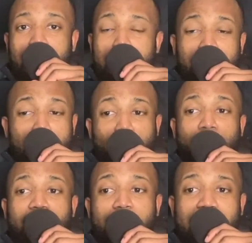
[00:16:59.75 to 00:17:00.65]
But the
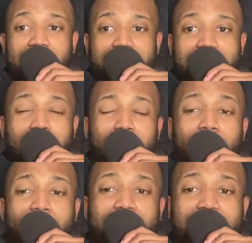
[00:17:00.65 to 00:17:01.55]
truth about it is, a lot
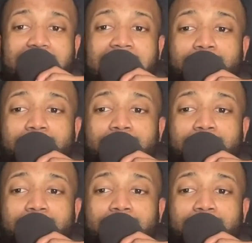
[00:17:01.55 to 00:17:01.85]
of the times